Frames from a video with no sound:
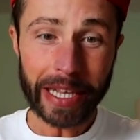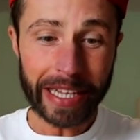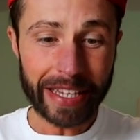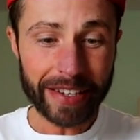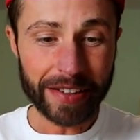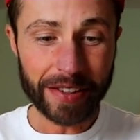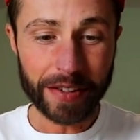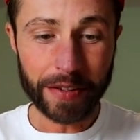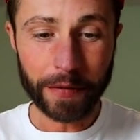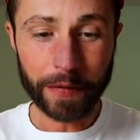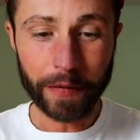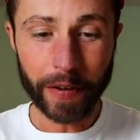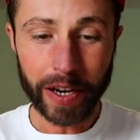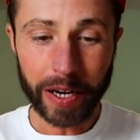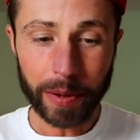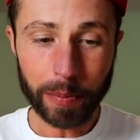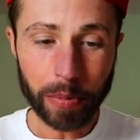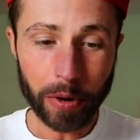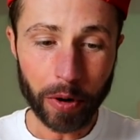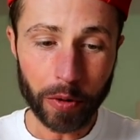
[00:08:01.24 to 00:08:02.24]
meat, this is
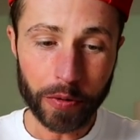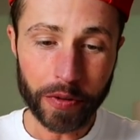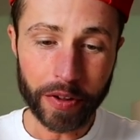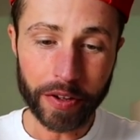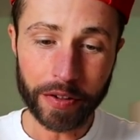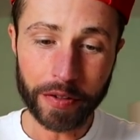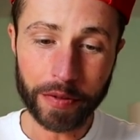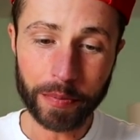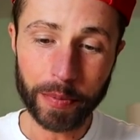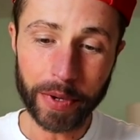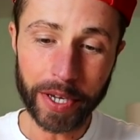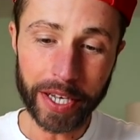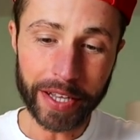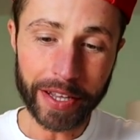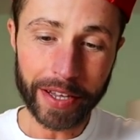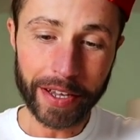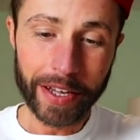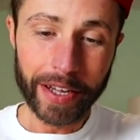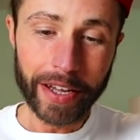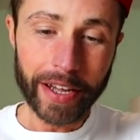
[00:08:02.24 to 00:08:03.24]
fatty processed
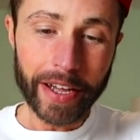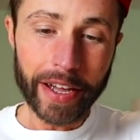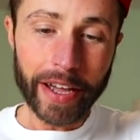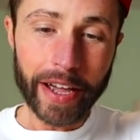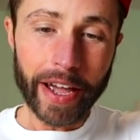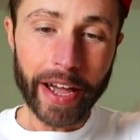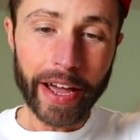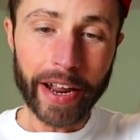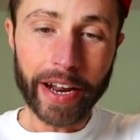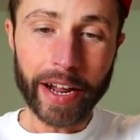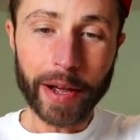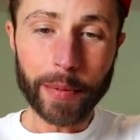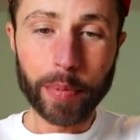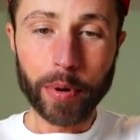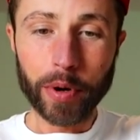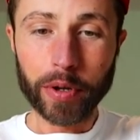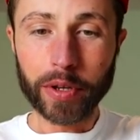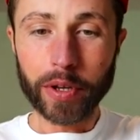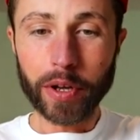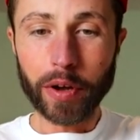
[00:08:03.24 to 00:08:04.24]
meat. And I
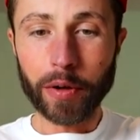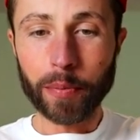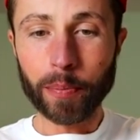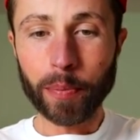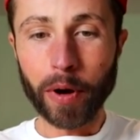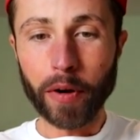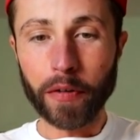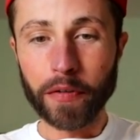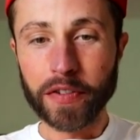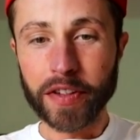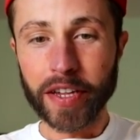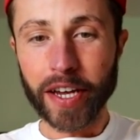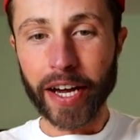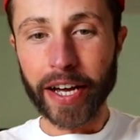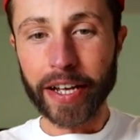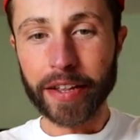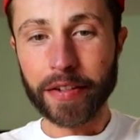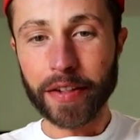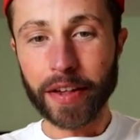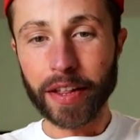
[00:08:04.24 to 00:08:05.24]
put on both
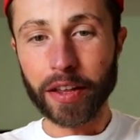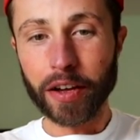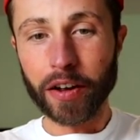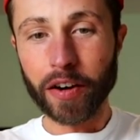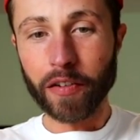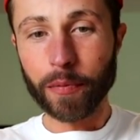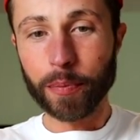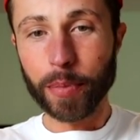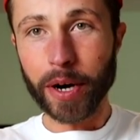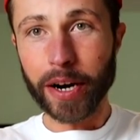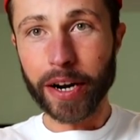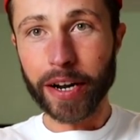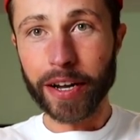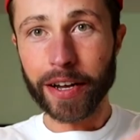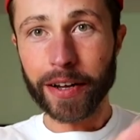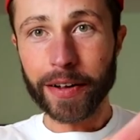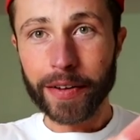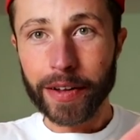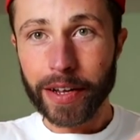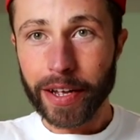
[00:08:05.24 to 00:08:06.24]
sides a lot of
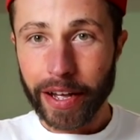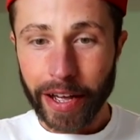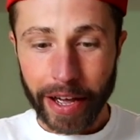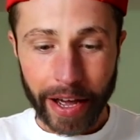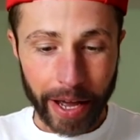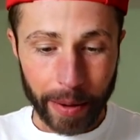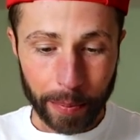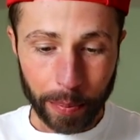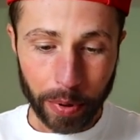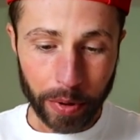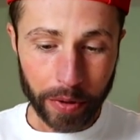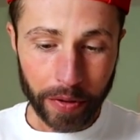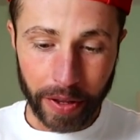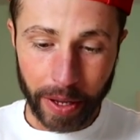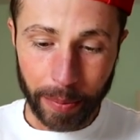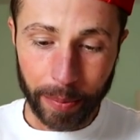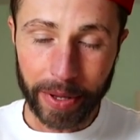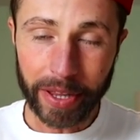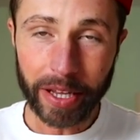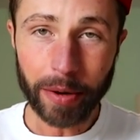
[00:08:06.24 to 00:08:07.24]
butter and put
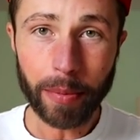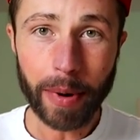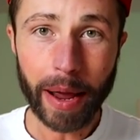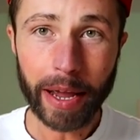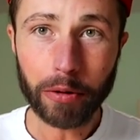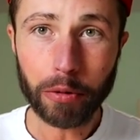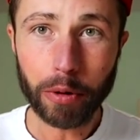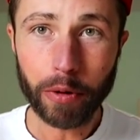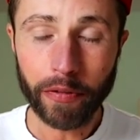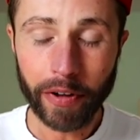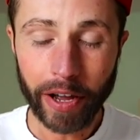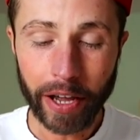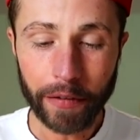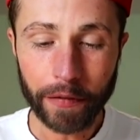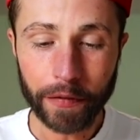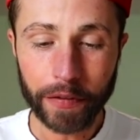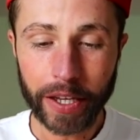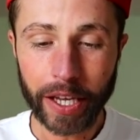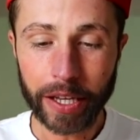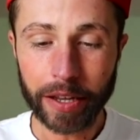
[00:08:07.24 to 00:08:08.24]
them in the
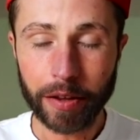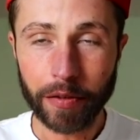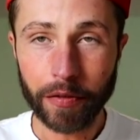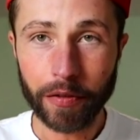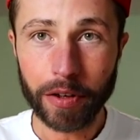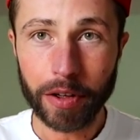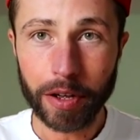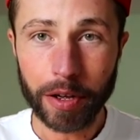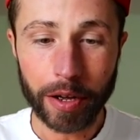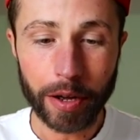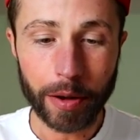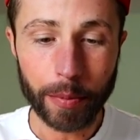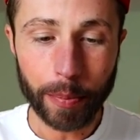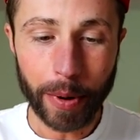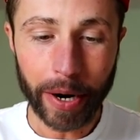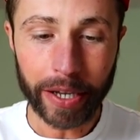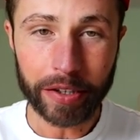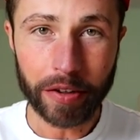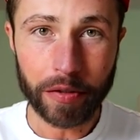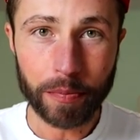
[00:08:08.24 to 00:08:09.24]
microwave that the
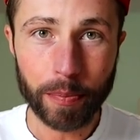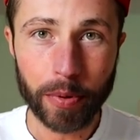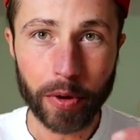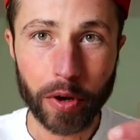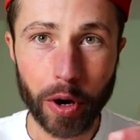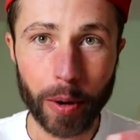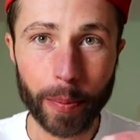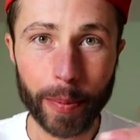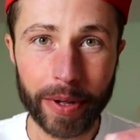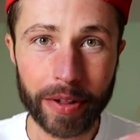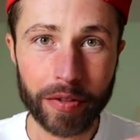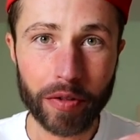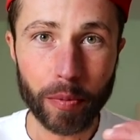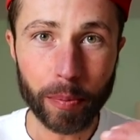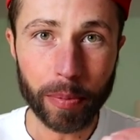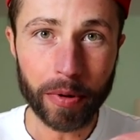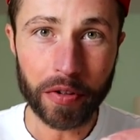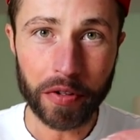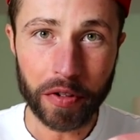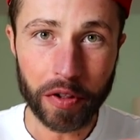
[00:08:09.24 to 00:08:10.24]
bread is becoming
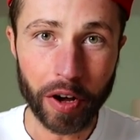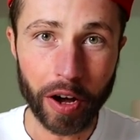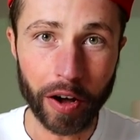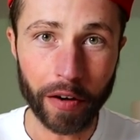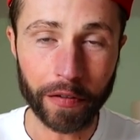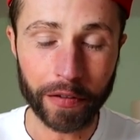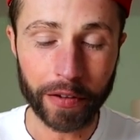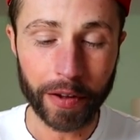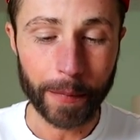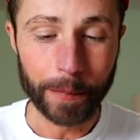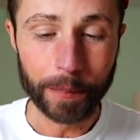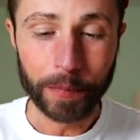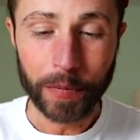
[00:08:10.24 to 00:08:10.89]
super soft.